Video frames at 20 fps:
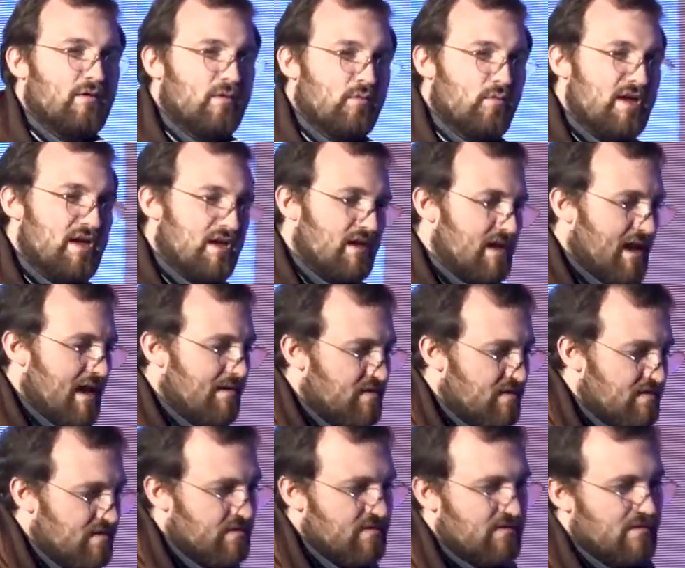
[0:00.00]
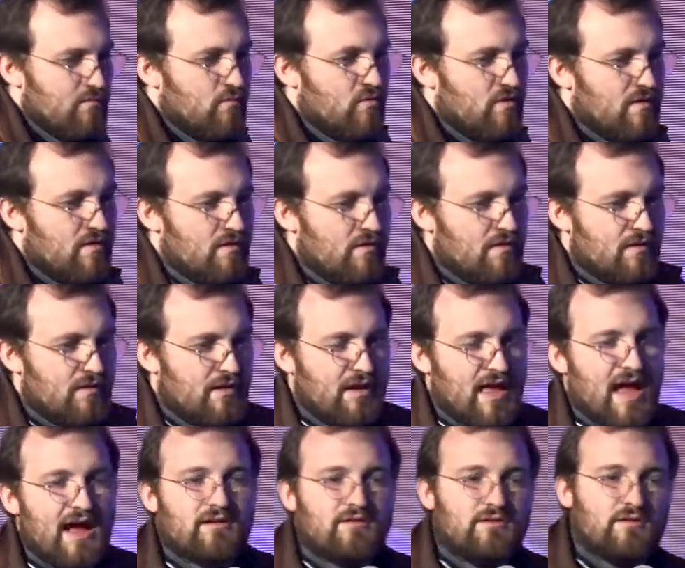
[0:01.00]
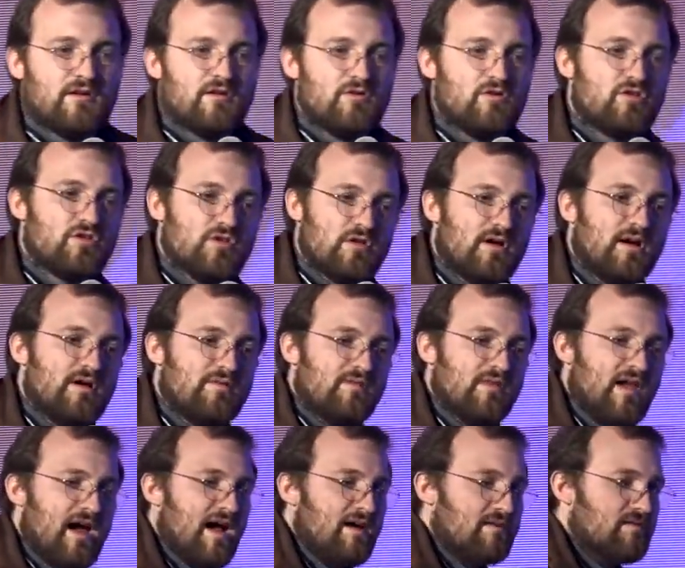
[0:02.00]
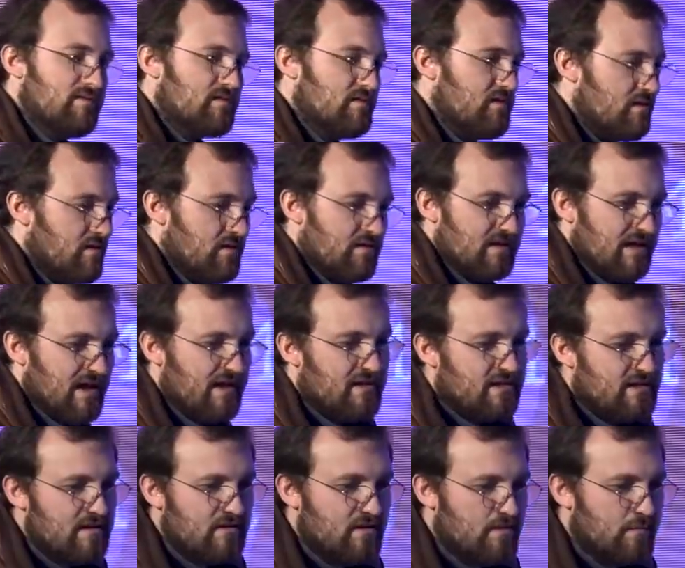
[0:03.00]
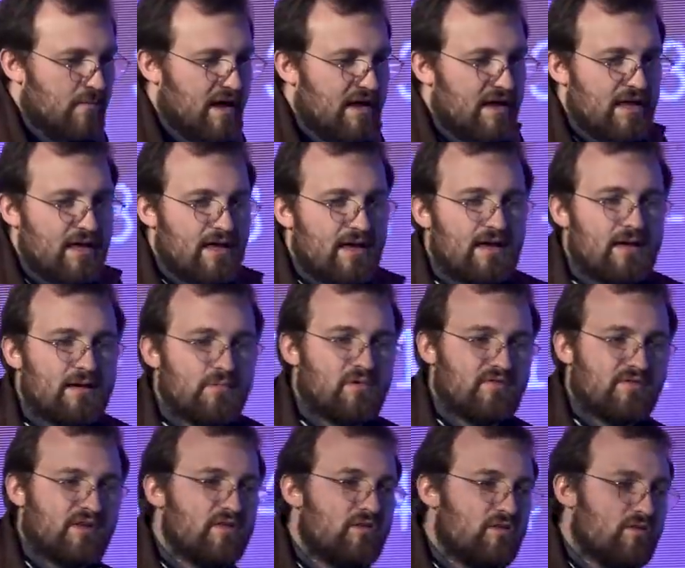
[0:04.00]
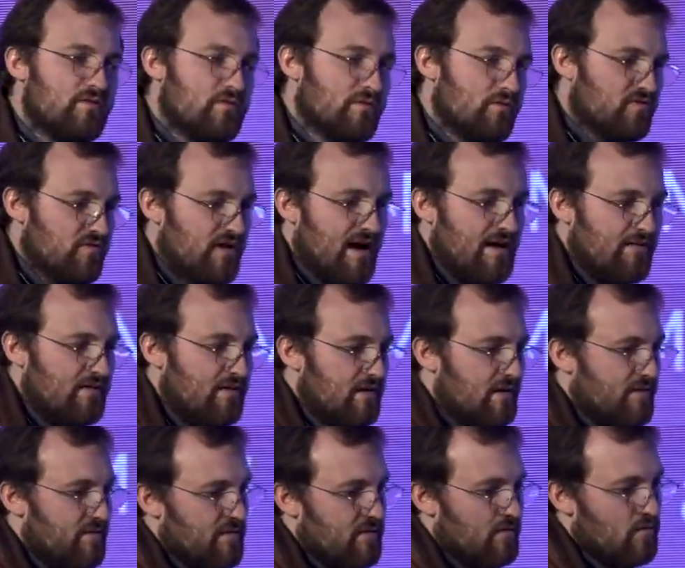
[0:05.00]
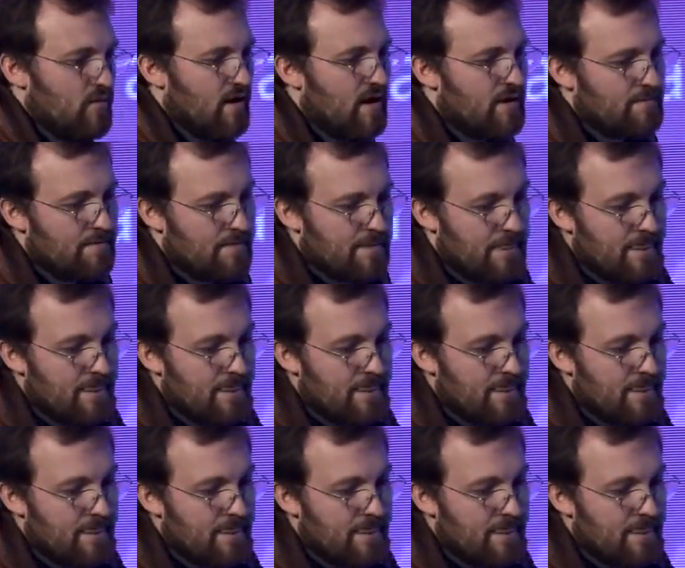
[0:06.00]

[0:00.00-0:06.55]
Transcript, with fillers: we can have a system where an actor can shut off the access to your identity, your money, prevent you from traveling if you want,